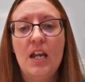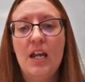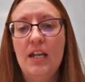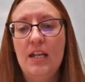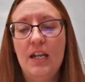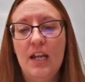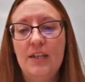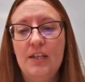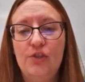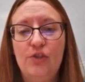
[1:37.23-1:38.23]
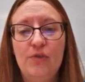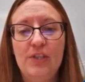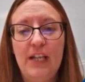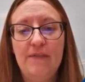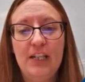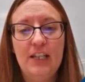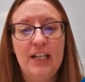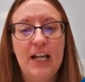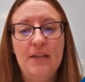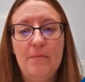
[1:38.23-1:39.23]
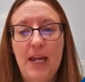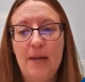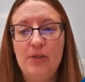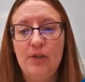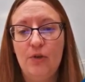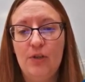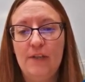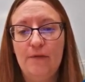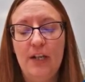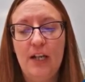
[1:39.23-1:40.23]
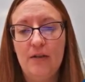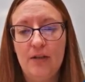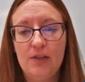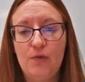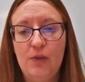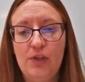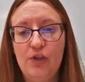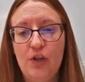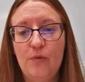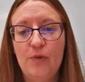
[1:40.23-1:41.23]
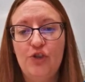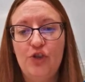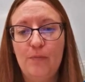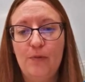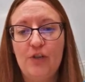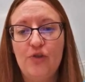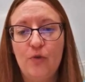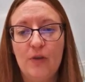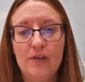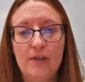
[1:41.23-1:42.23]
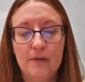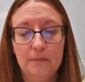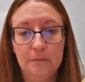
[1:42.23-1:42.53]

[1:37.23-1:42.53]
And the students have to click on the map to go to different areas. We start with Shipwreck Shores.